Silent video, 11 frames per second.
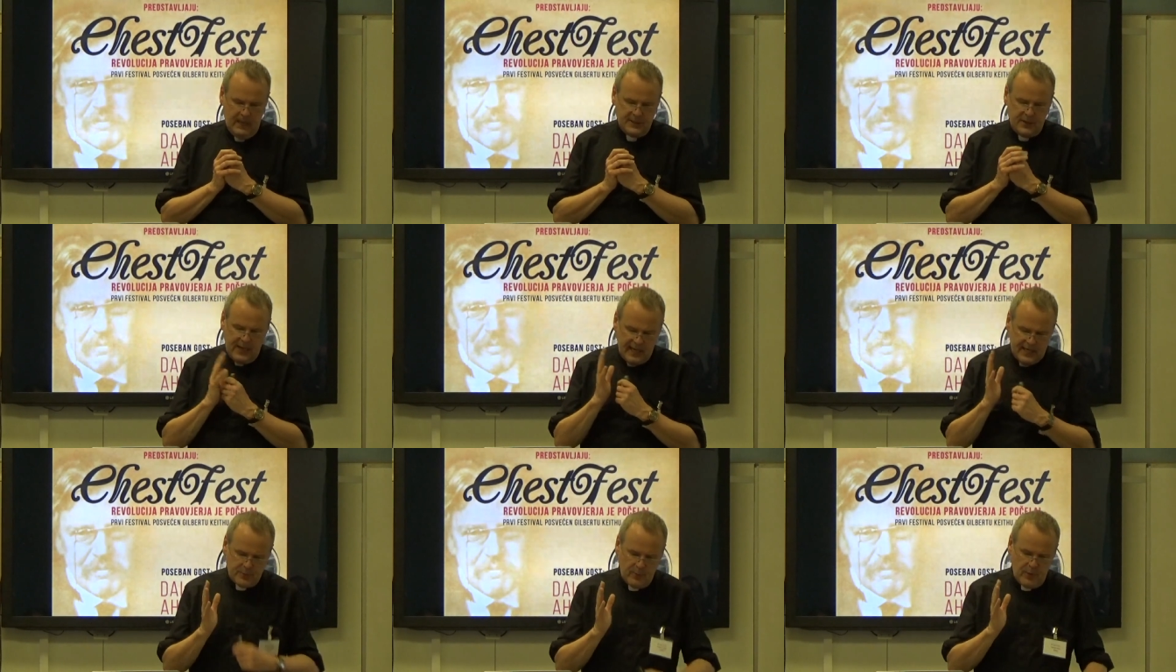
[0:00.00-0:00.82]
So
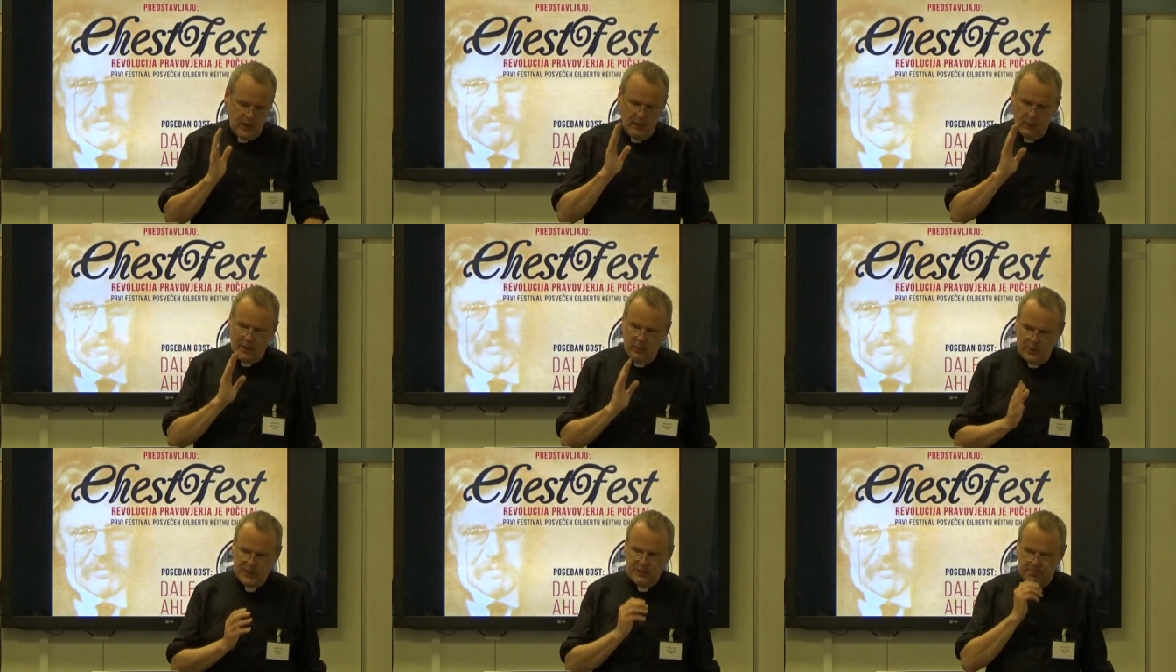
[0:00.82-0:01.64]
here's where I
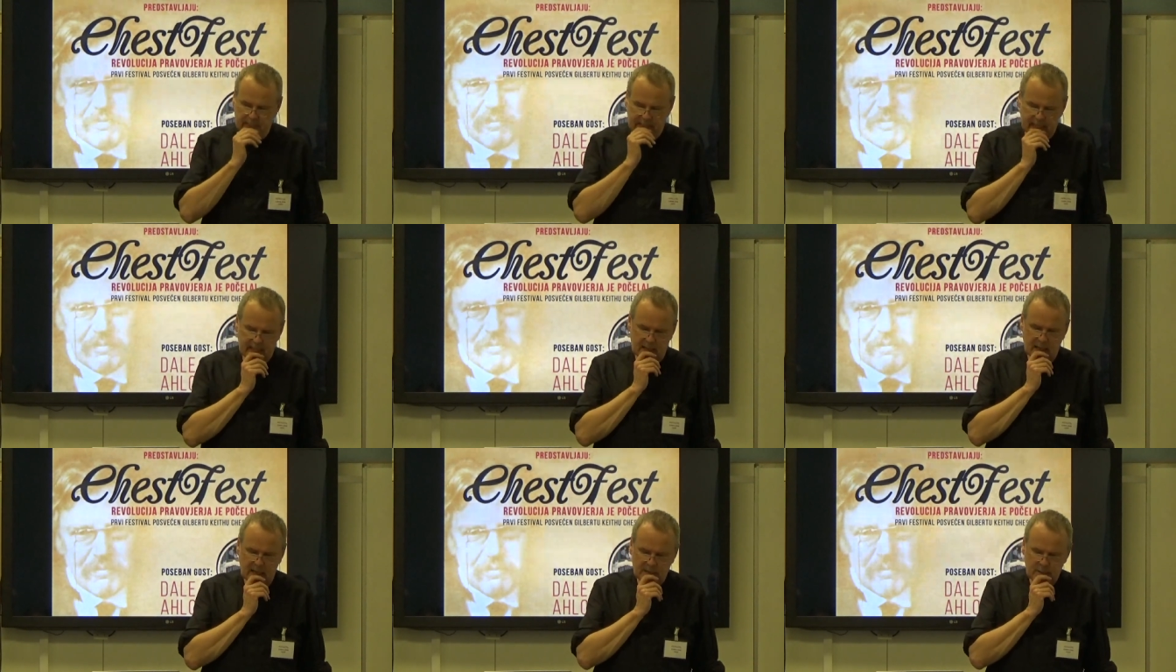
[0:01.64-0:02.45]
want to begin
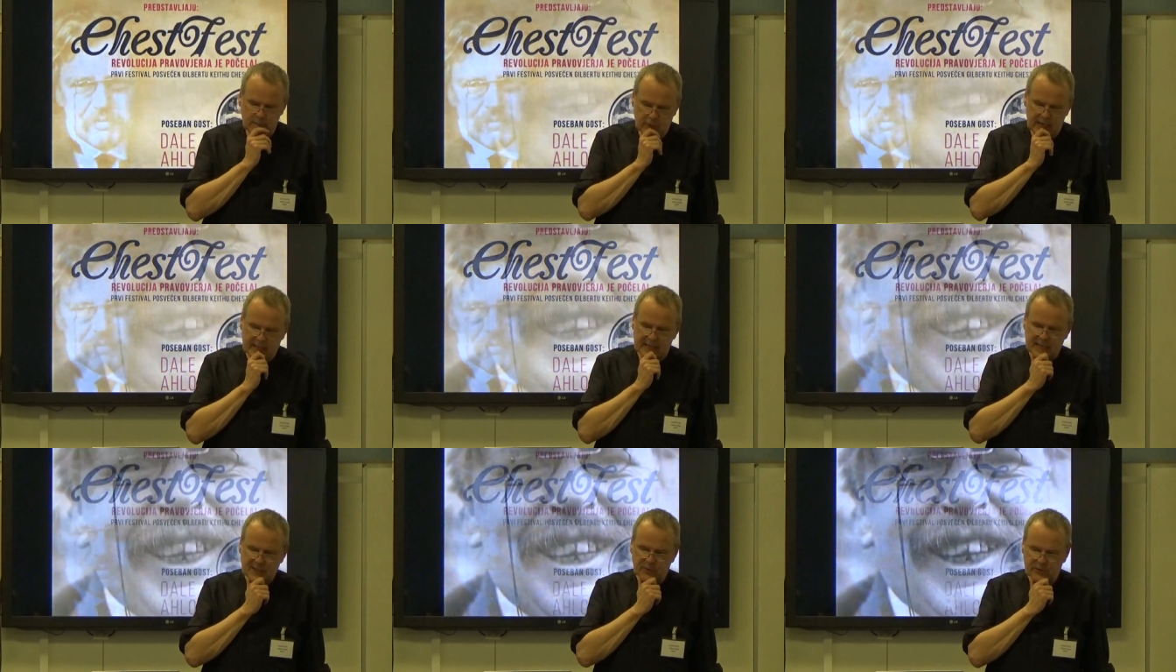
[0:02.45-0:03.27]
to bring
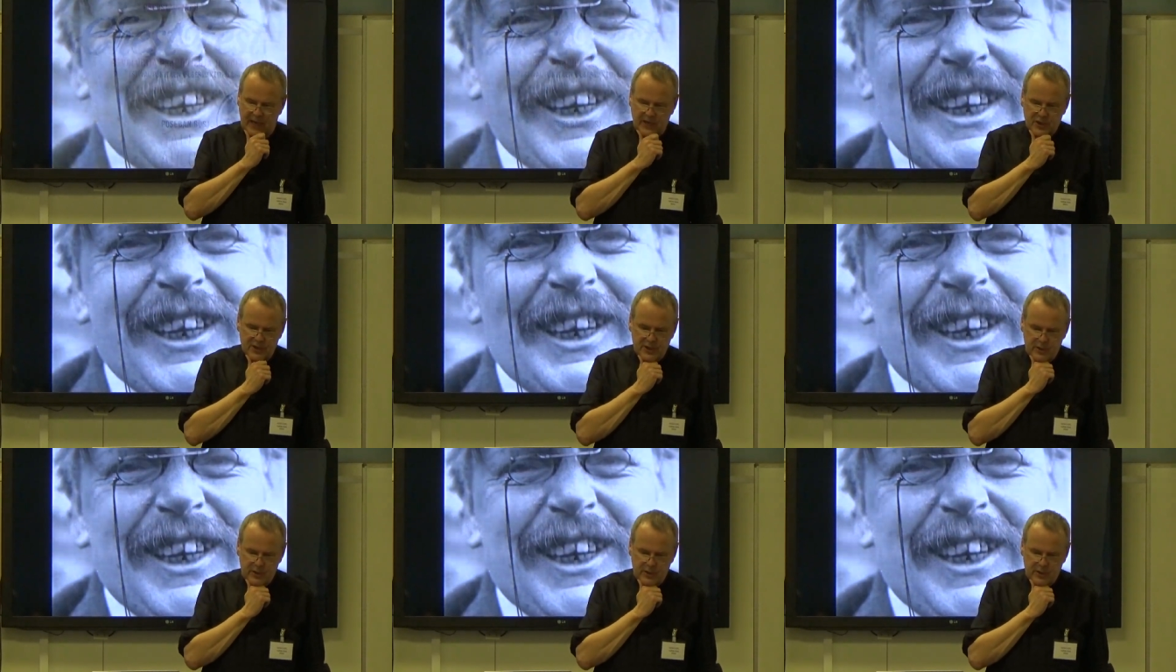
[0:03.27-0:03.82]
these reflections